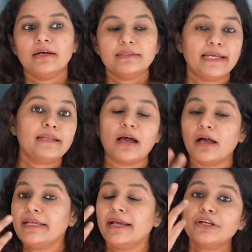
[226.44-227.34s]
Then
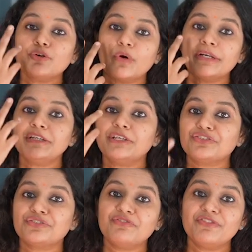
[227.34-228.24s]
eye-hand
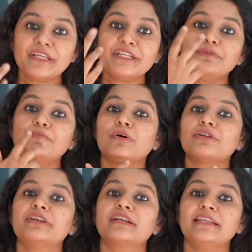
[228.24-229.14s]
coordination, very
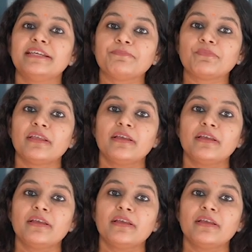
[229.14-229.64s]
importantly.